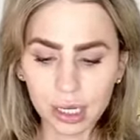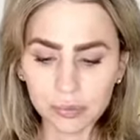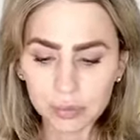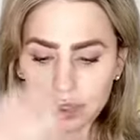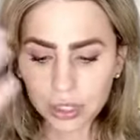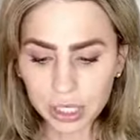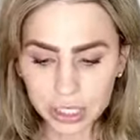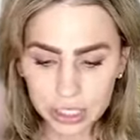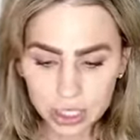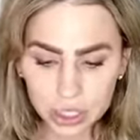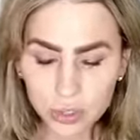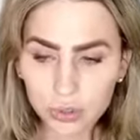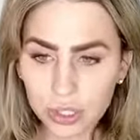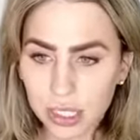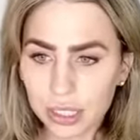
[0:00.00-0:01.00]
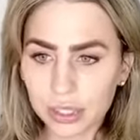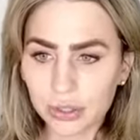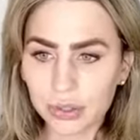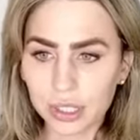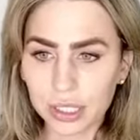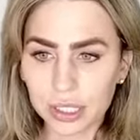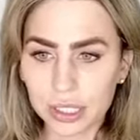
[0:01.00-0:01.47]
you're getting soothing
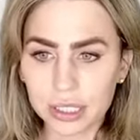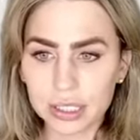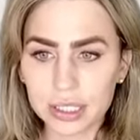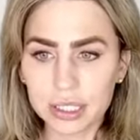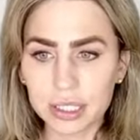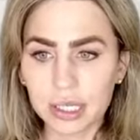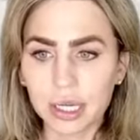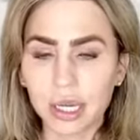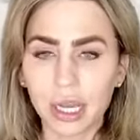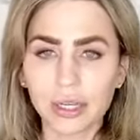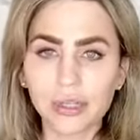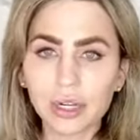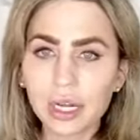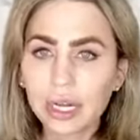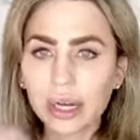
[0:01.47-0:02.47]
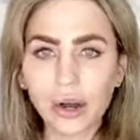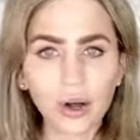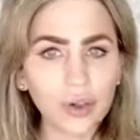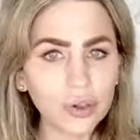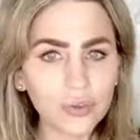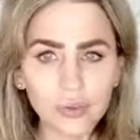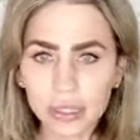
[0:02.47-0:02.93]
ingredients, and you're getting
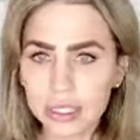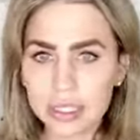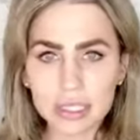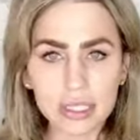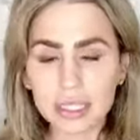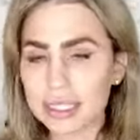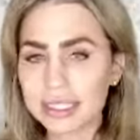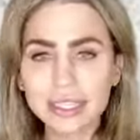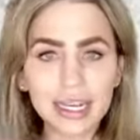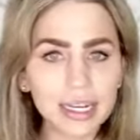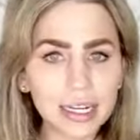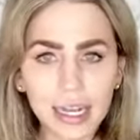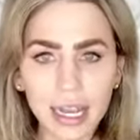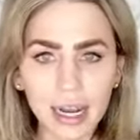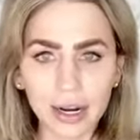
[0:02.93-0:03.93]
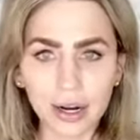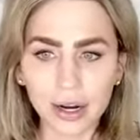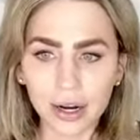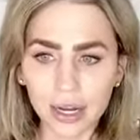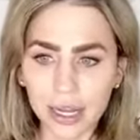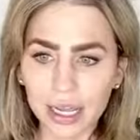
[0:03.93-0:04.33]
all of the skincare